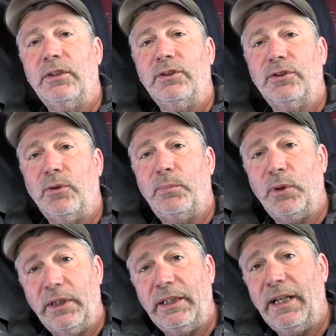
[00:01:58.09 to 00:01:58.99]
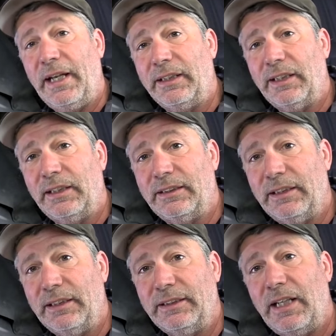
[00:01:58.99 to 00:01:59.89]
So putting
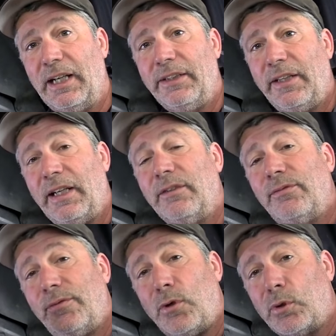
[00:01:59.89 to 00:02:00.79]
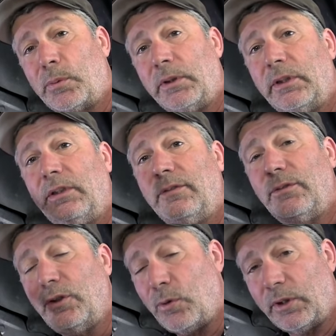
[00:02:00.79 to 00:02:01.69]
anti-seize on that forward
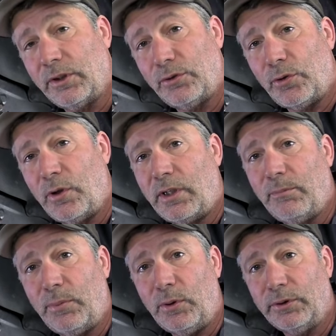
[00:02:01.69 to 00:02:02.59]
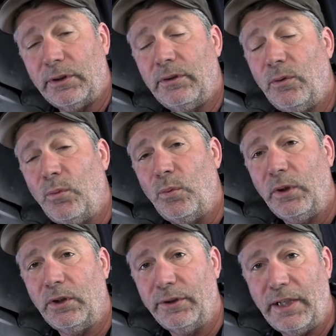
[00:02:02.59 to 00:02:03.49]
lower control arm bolt
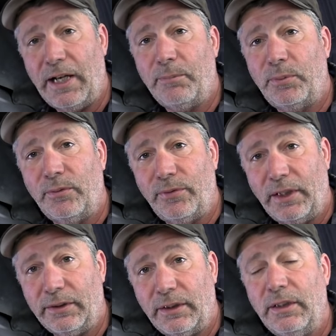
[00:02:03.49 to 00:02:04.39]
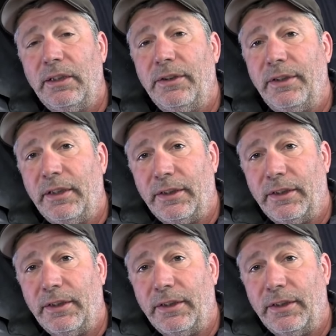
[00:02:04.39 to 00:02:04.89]
will not prevent the